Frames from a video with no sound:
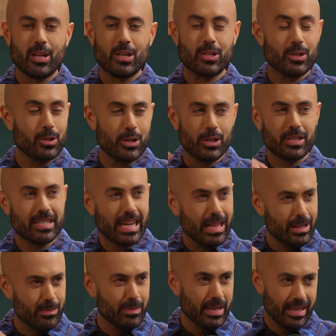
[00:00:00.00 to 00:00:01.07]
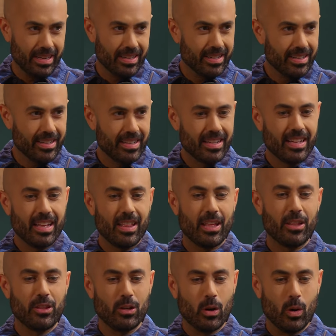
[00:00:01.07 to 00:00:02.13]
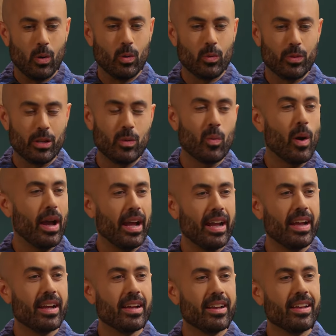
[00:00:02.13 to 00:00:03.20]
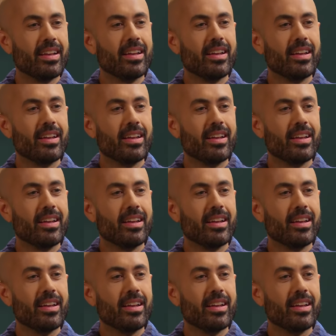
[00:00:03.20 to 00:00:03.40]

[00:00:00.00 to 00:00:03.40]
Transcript: So you're telling me that the only way